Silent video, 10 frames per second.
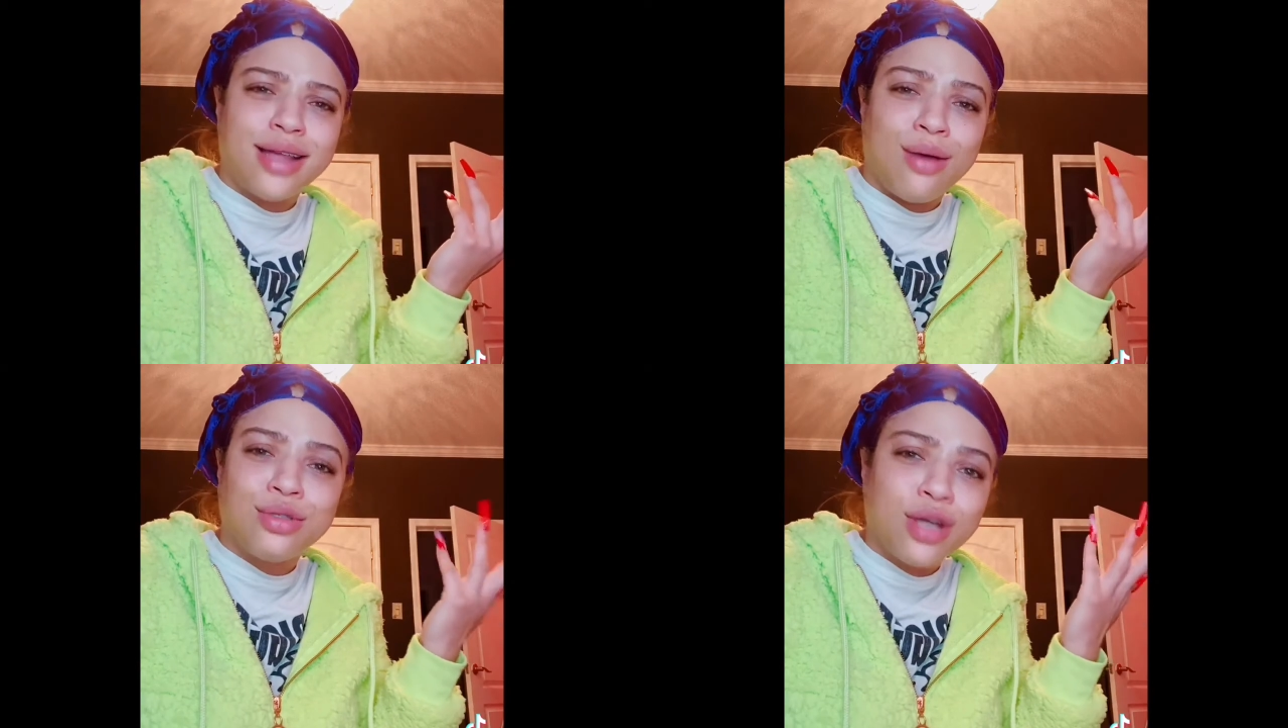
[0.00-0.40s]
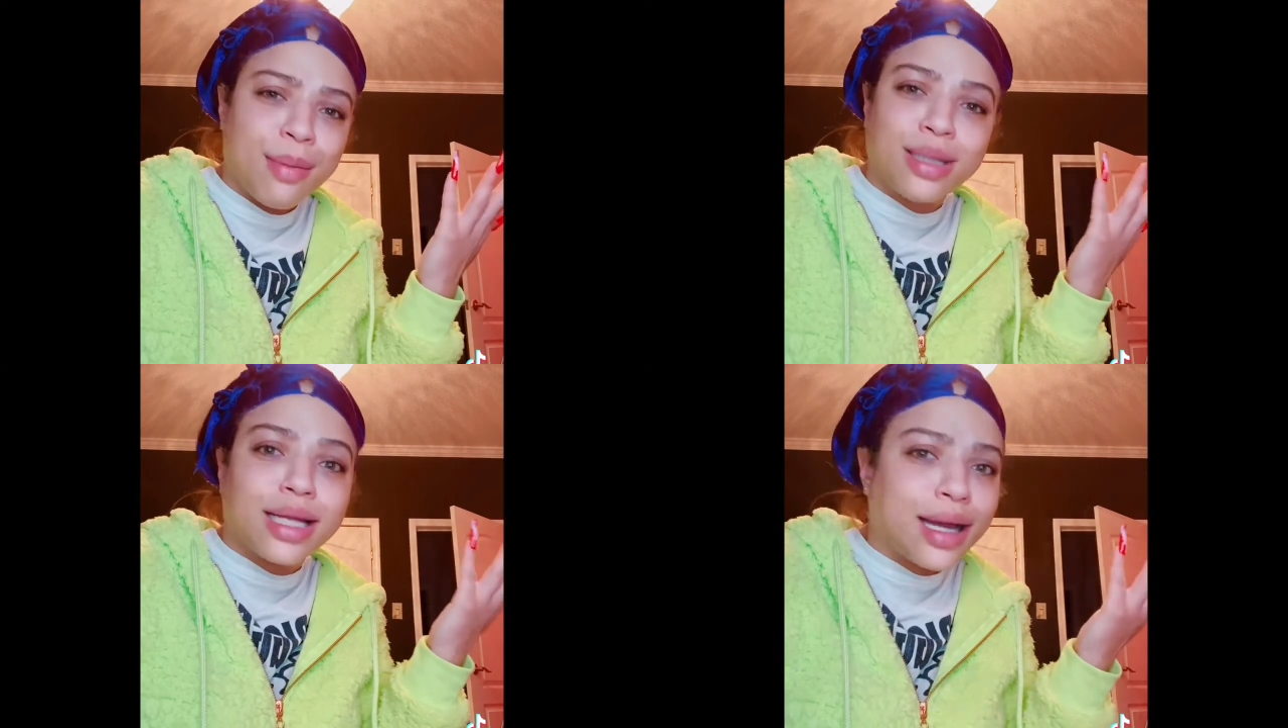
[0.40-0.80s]
I was talking
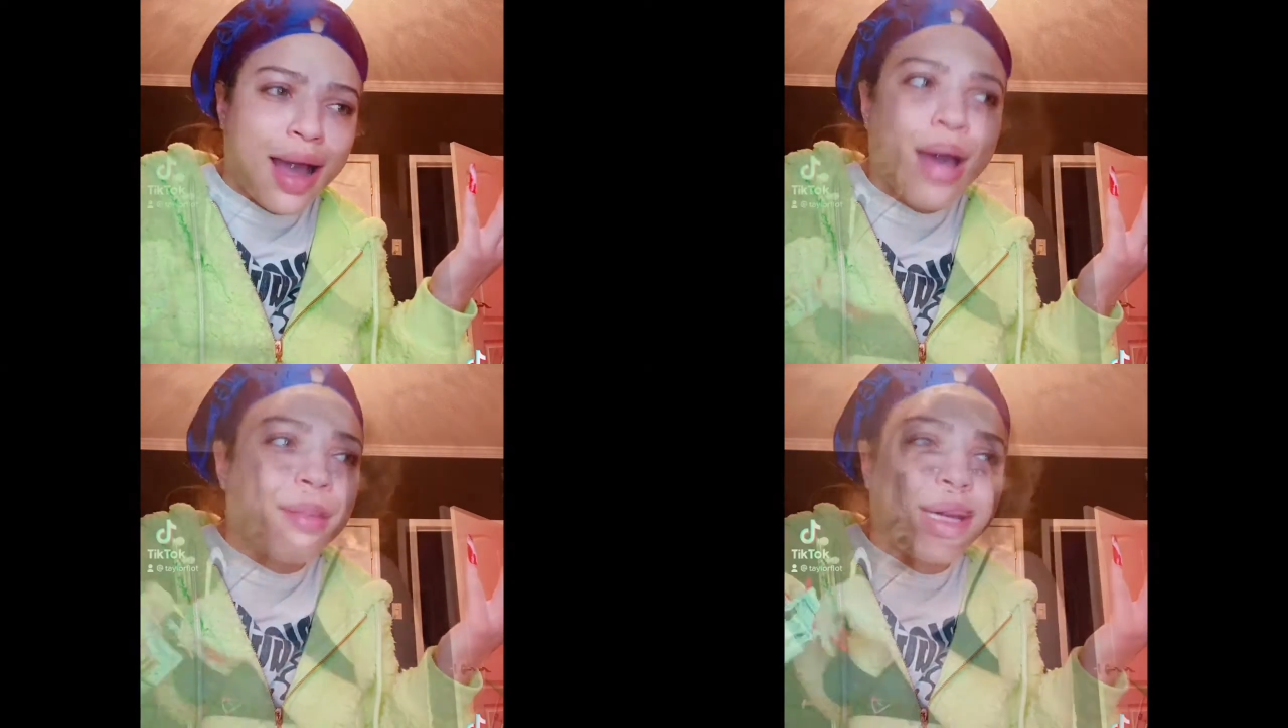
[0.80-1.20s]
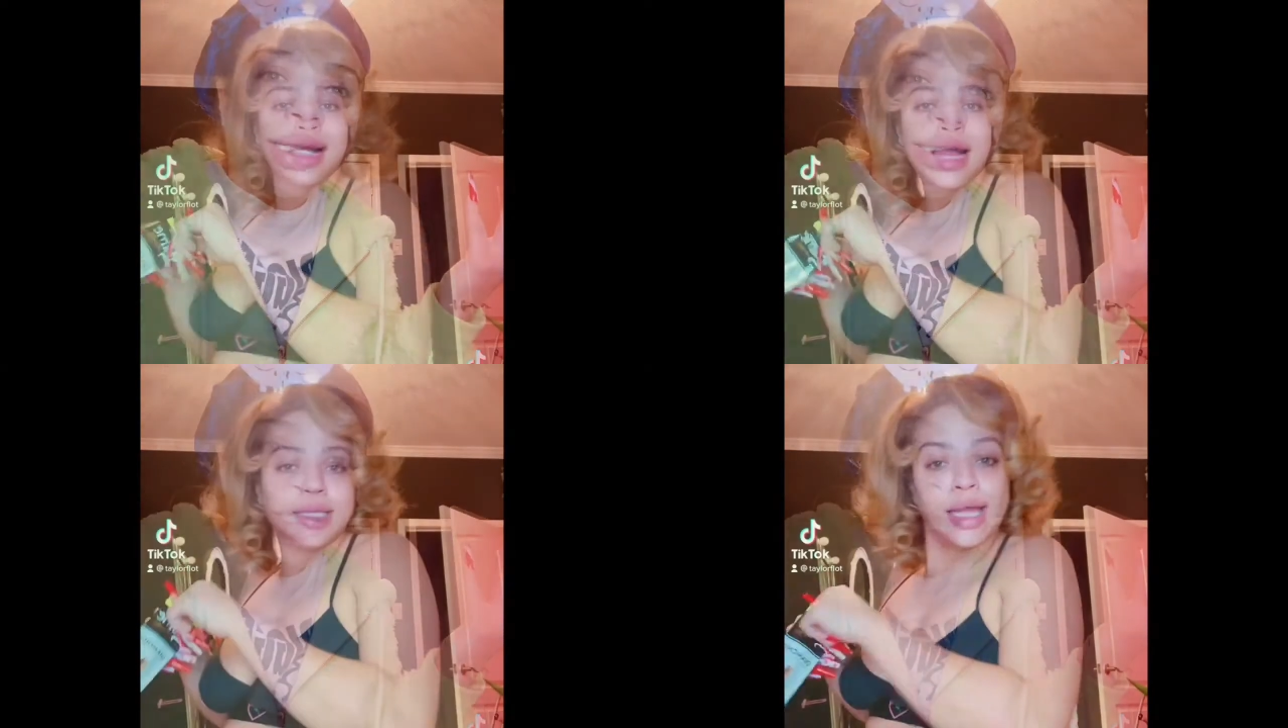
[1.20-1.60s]
about the comments.
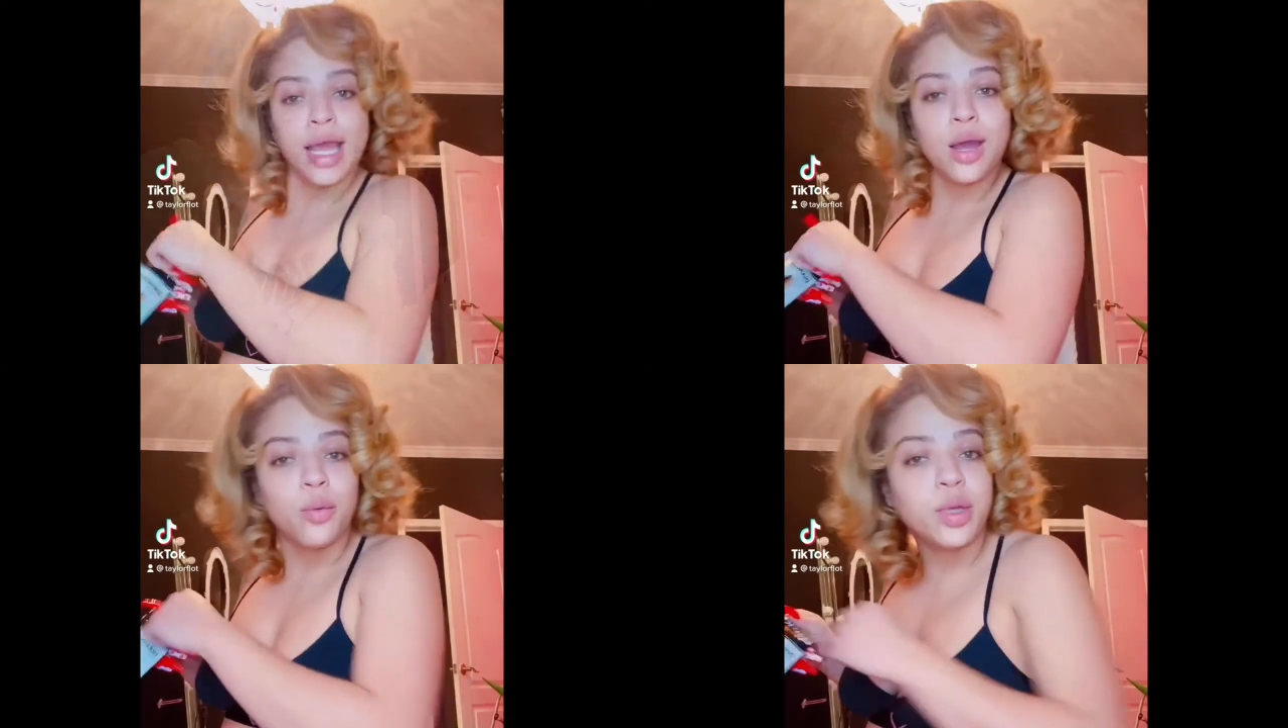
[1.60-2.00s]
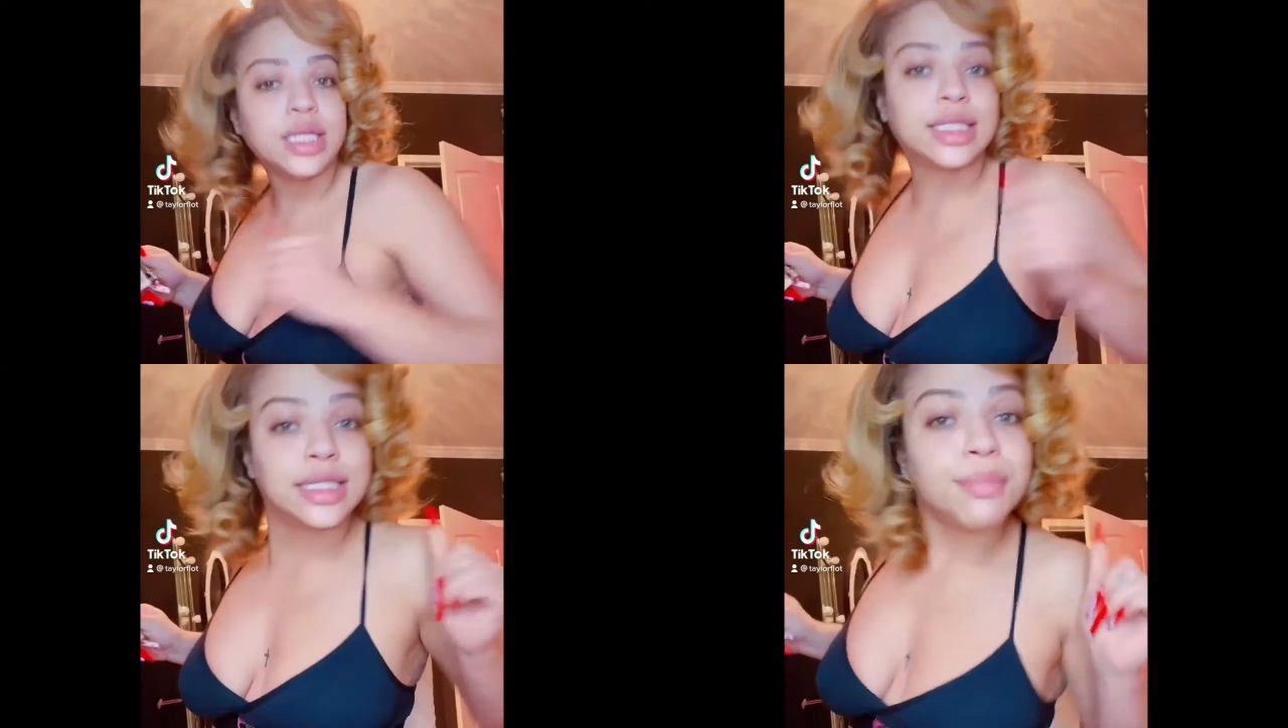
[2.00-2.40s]
Like, they,
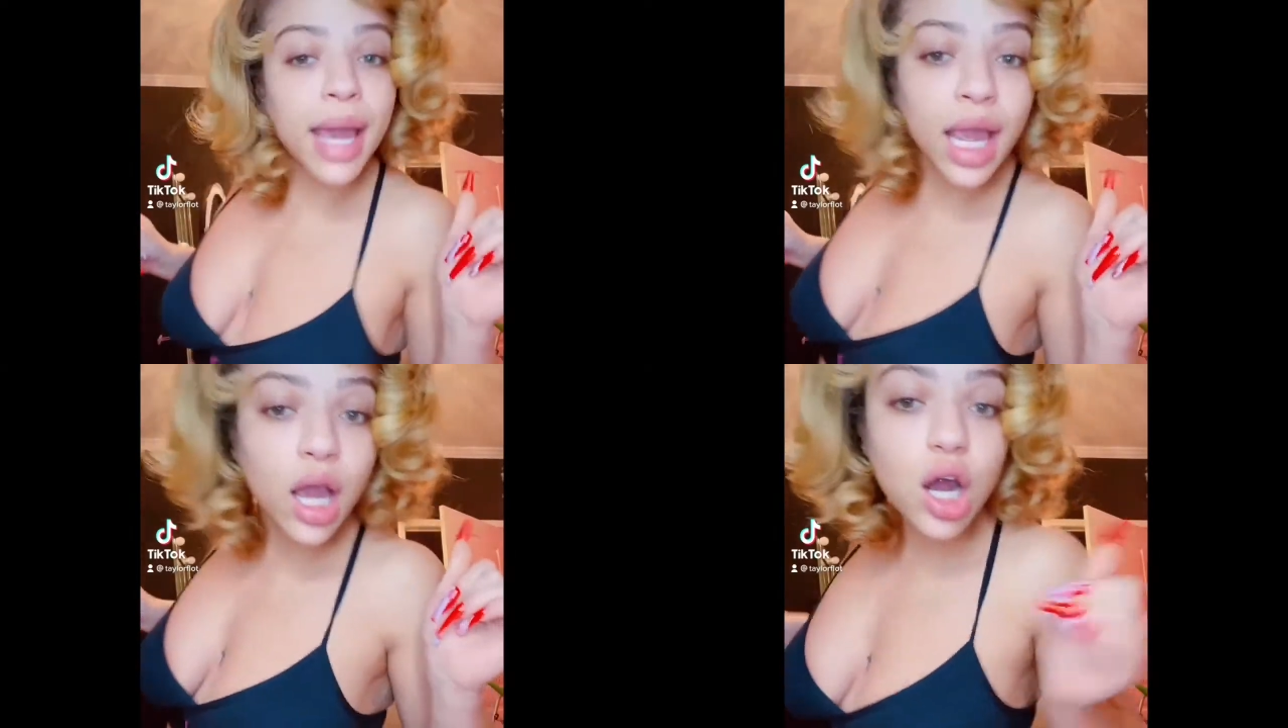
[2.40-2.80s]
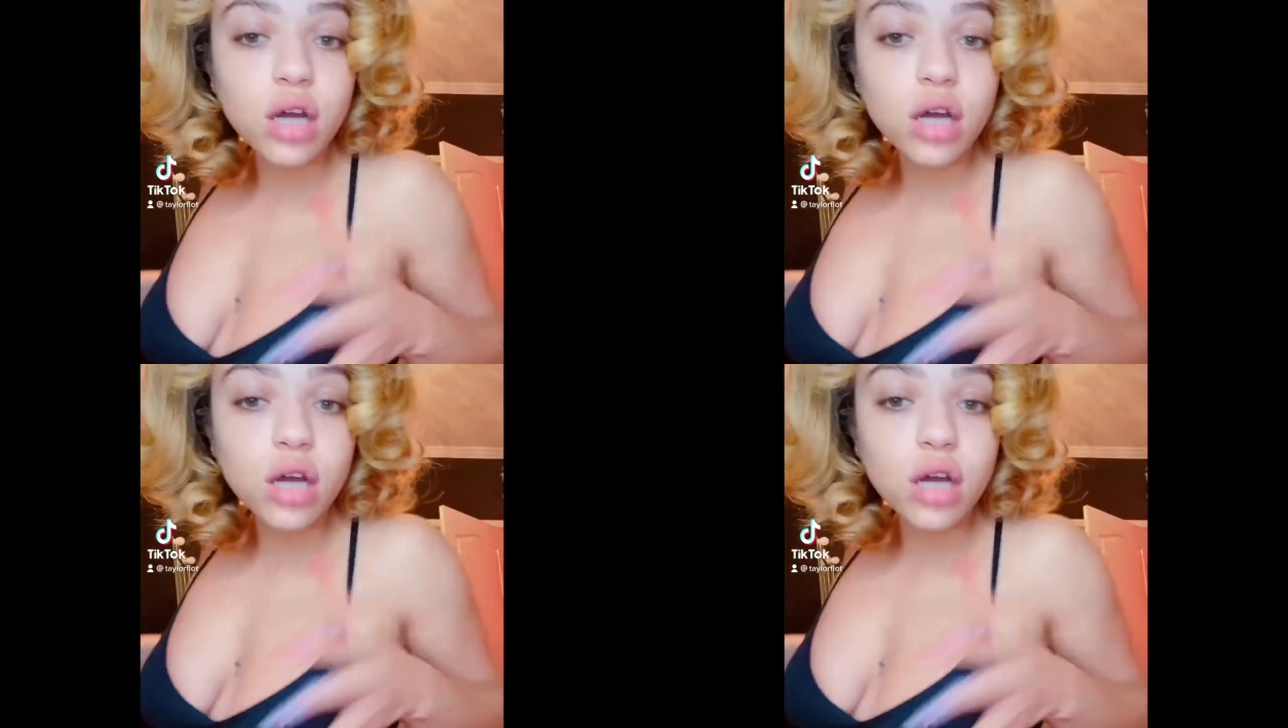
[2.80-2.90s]
he is back.